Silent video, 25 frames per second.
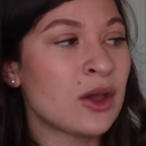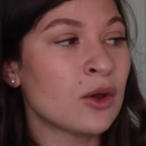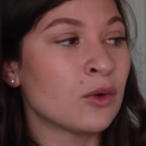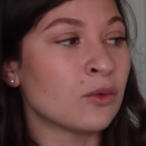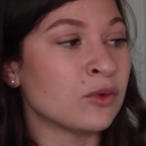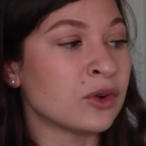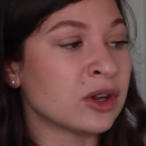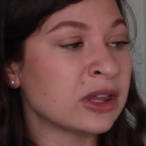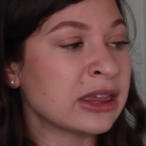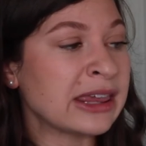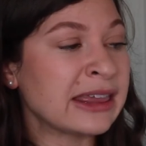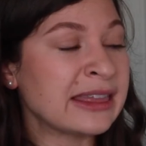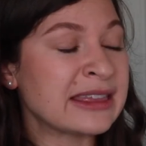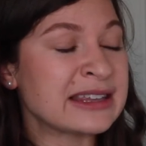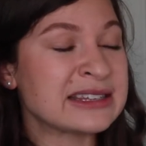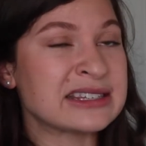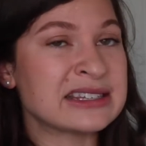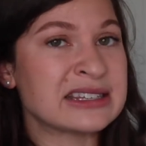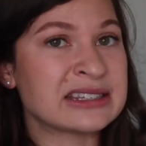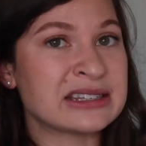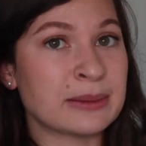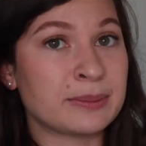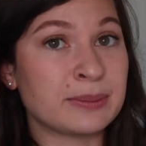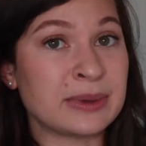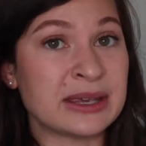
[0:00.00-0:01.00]
Really, this
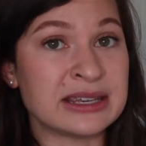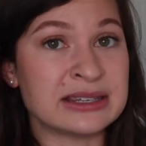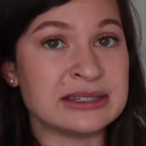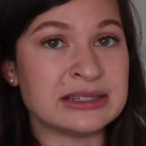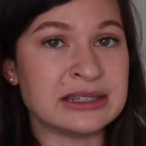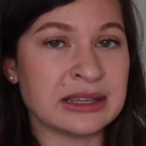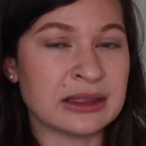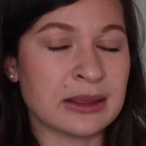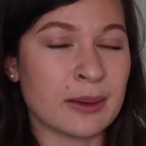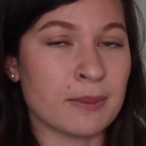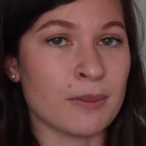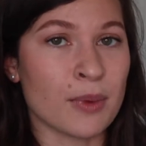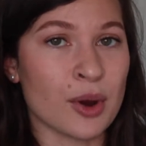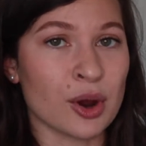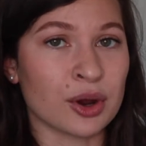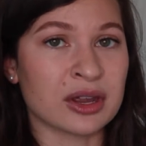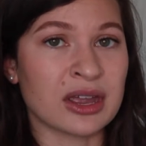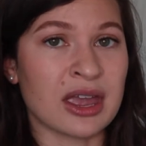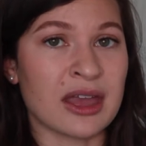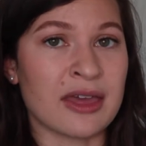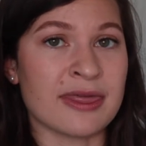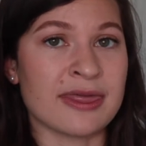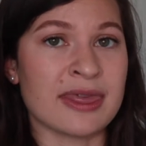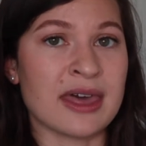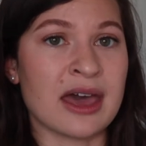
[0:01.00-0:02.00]
is appeasing the
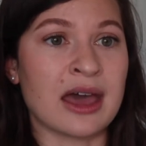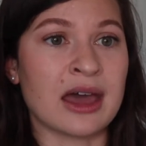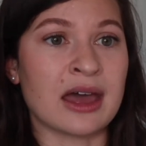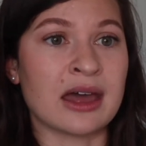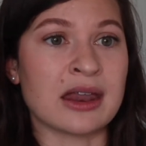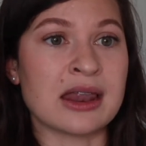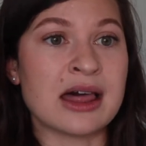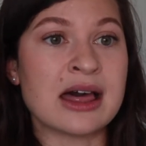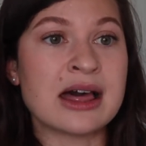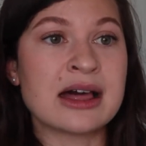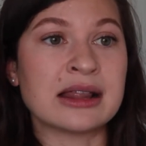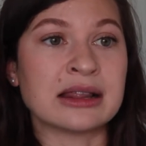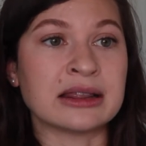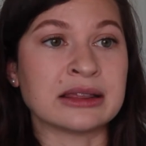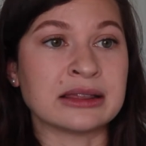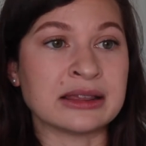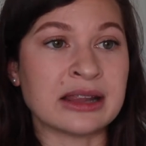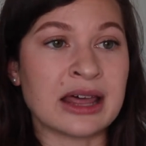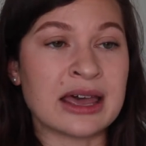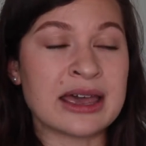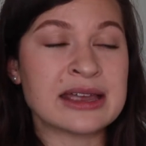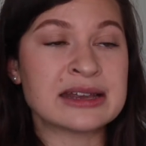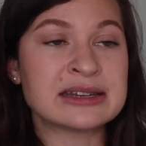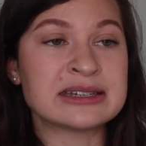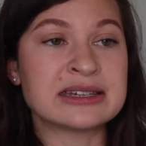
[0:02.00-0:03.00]
market that
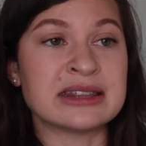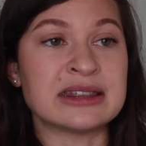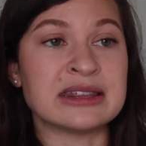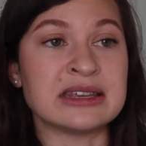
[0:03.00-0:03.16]
liked